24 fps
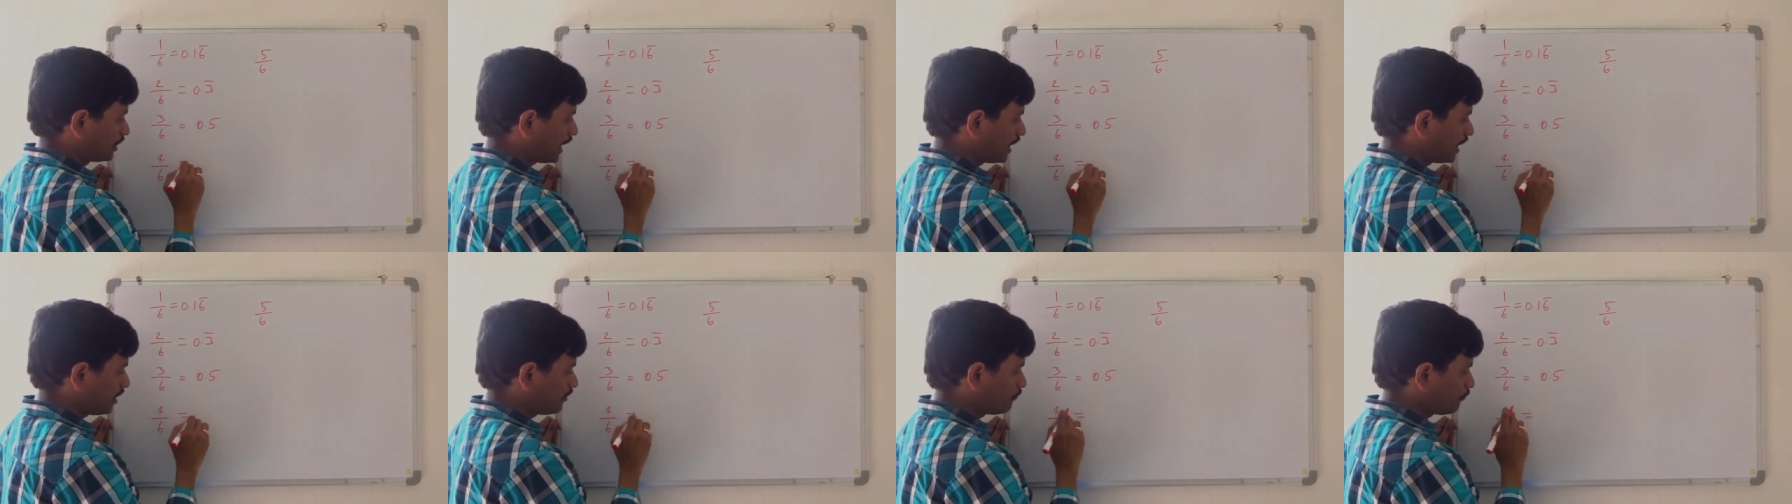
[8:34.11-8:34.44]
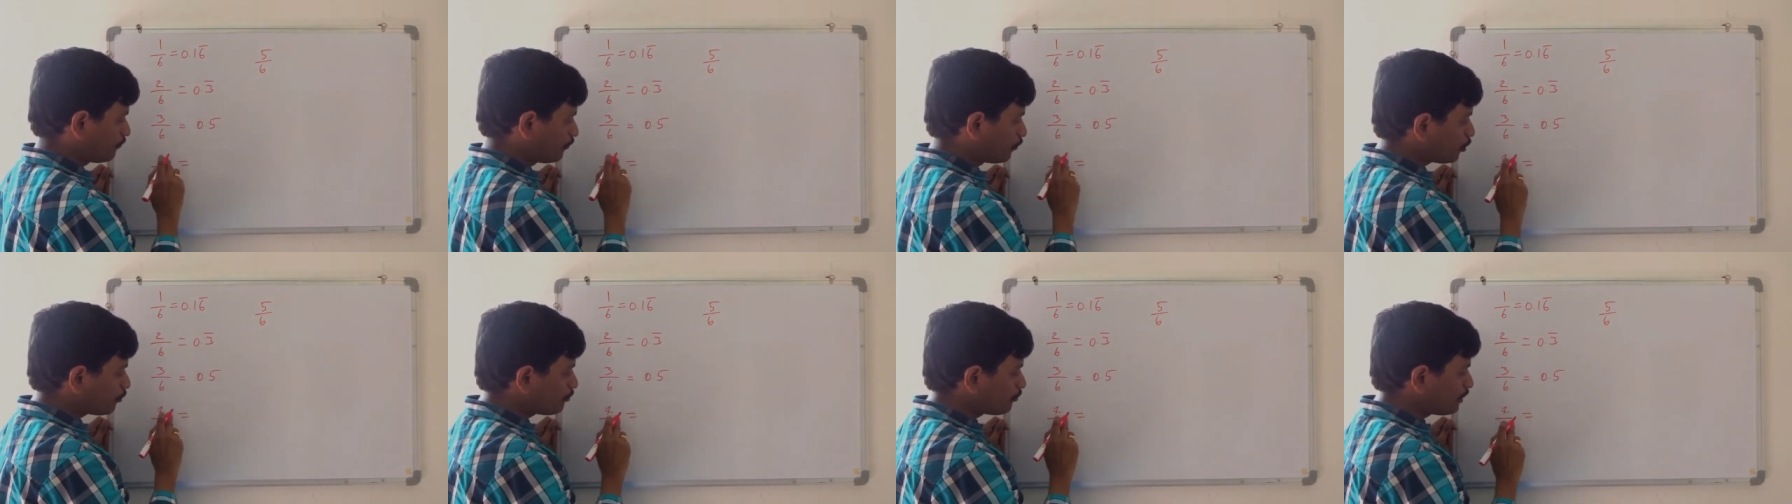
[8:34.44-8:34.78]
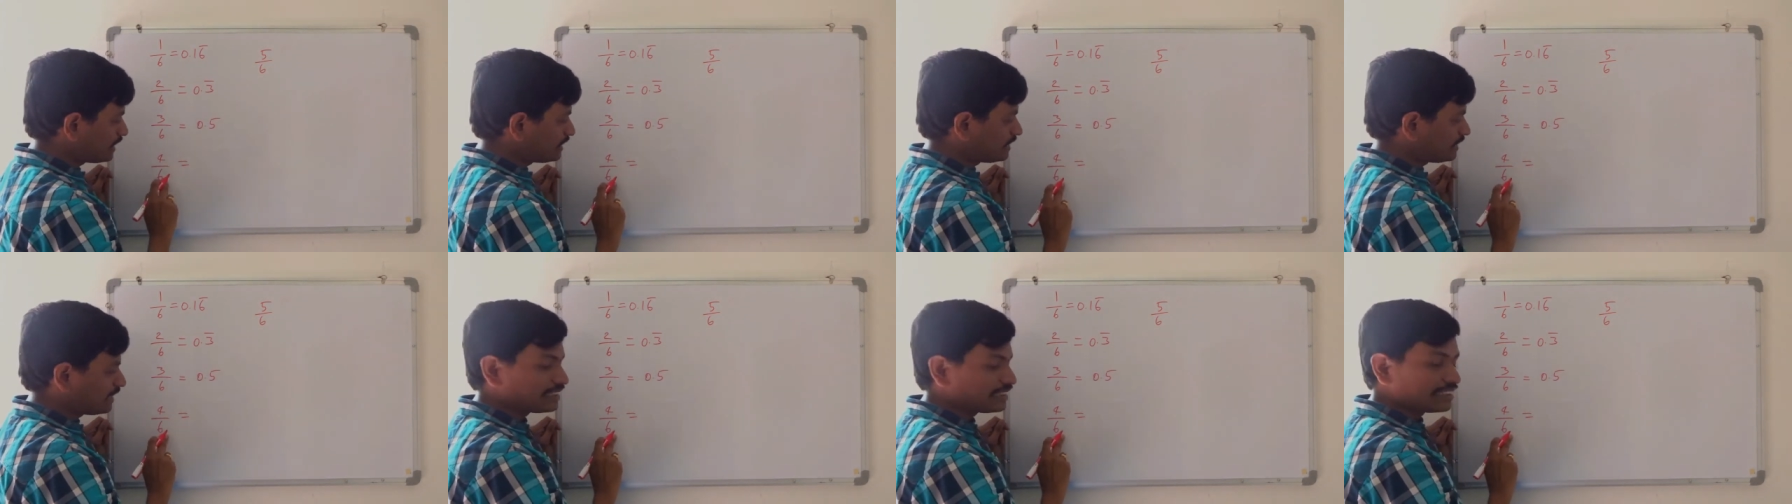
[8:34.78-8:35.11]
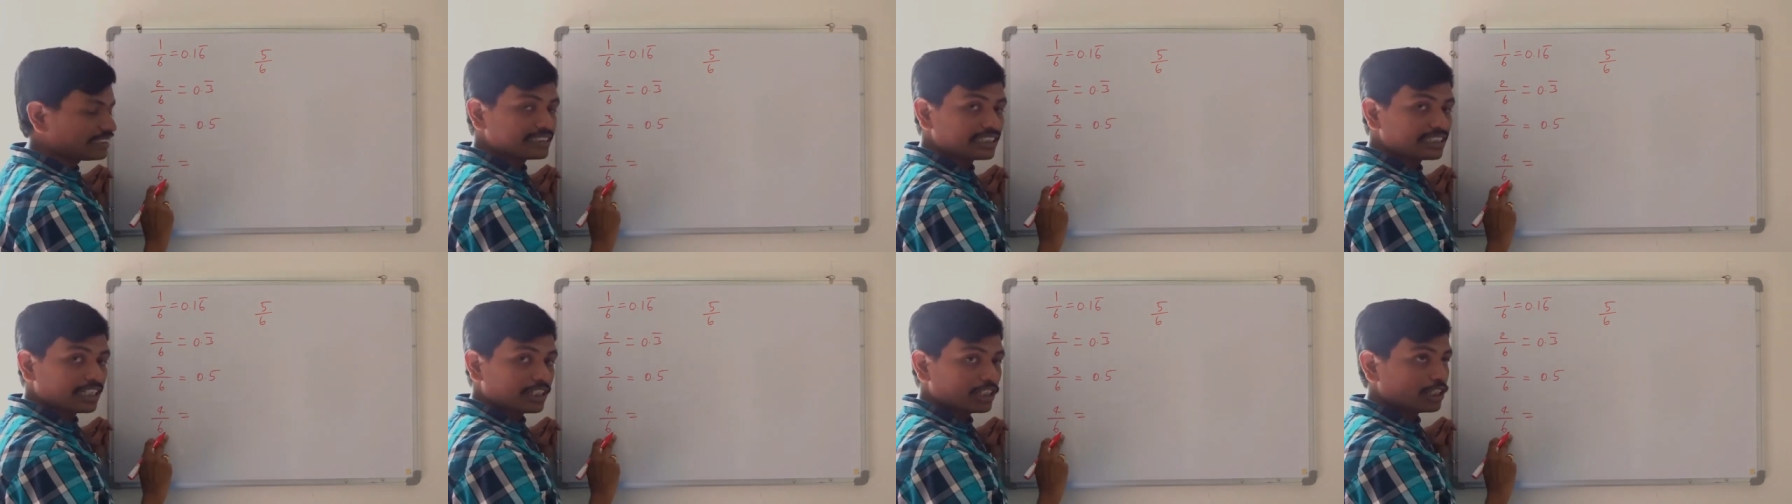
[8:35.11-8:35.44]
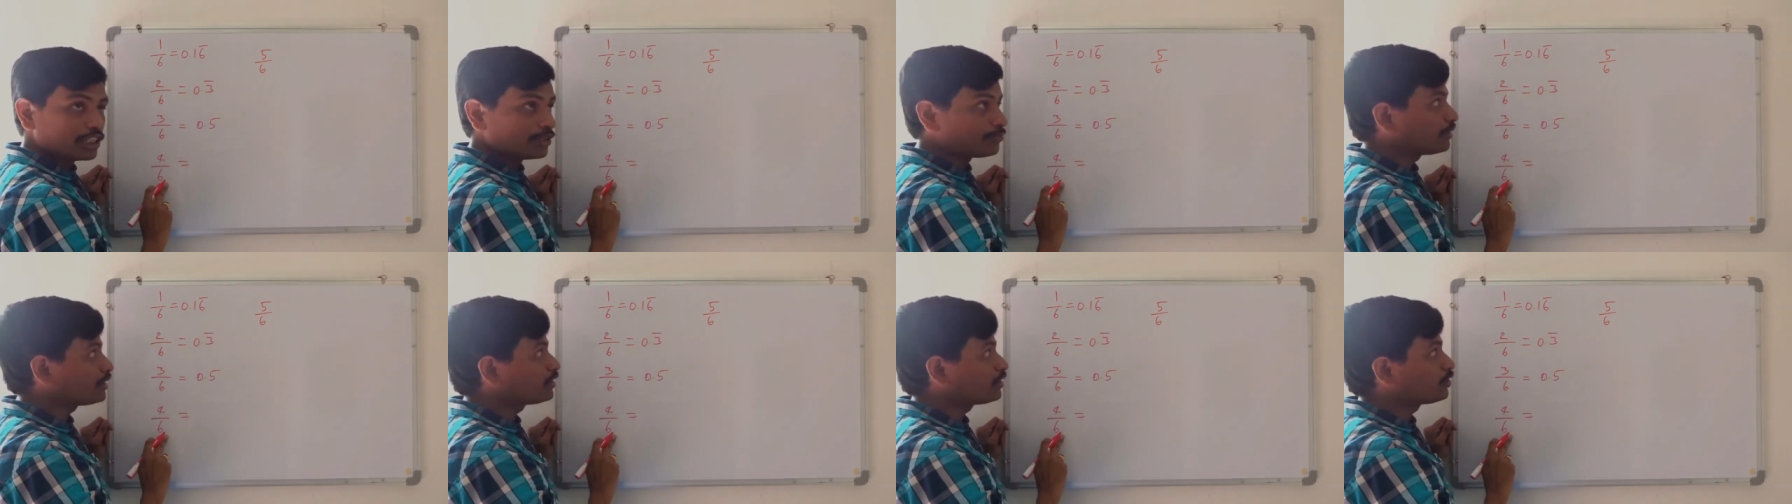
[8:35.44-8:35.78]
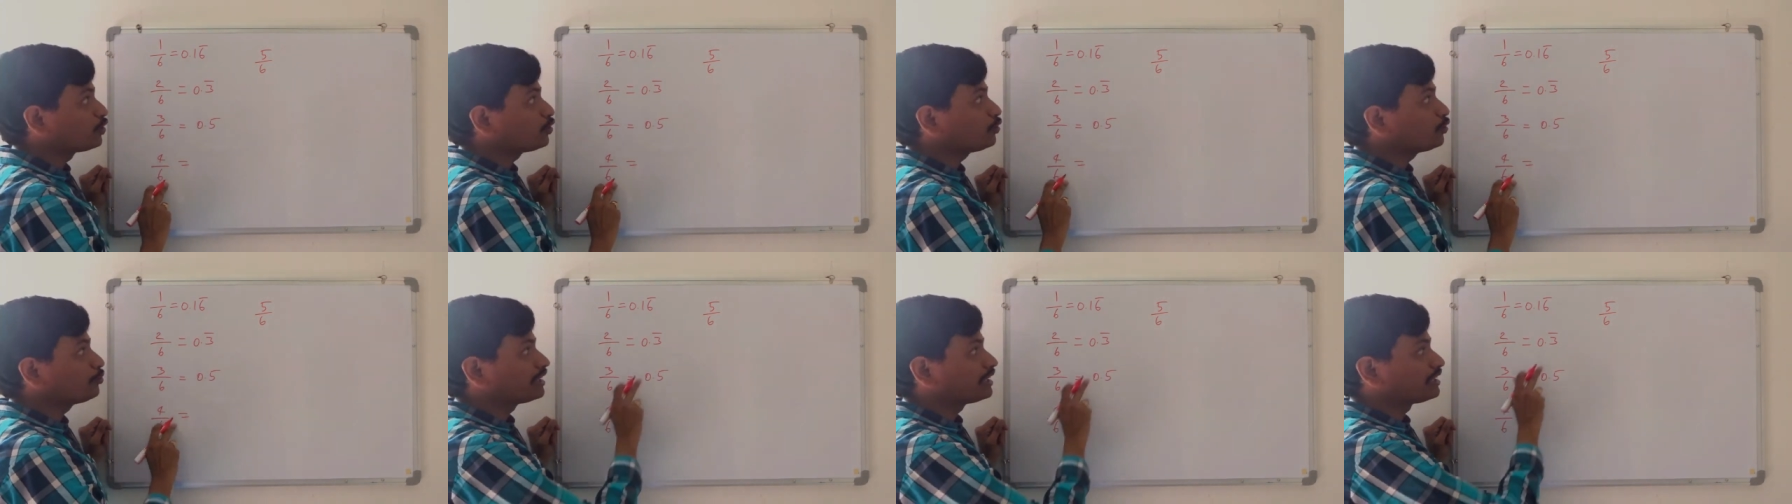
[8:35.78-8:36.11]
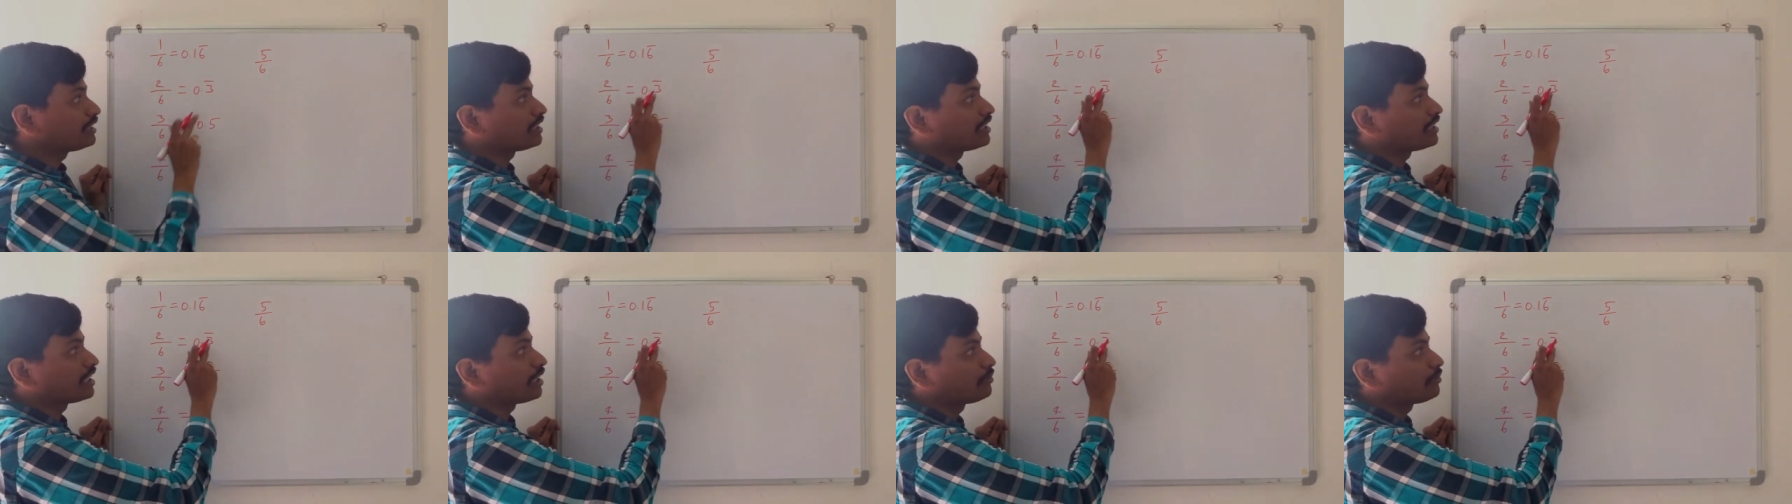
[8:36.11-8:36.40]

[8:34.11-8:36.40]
And 4 by 6 is nothing but 2 by 3.